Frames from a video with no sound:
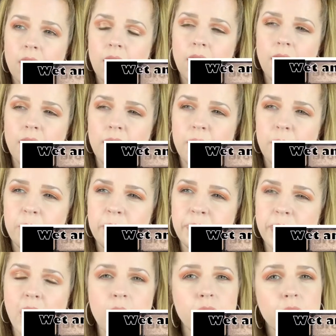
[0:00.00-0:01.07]

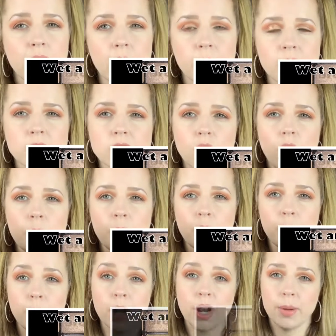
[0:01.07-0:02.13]
I forget what it's called, but
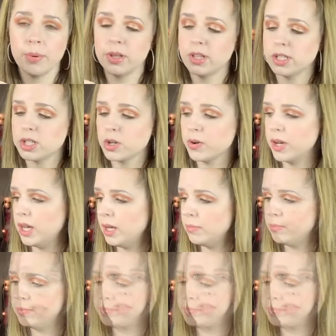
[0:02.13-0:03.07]
I'll put it up on the screen.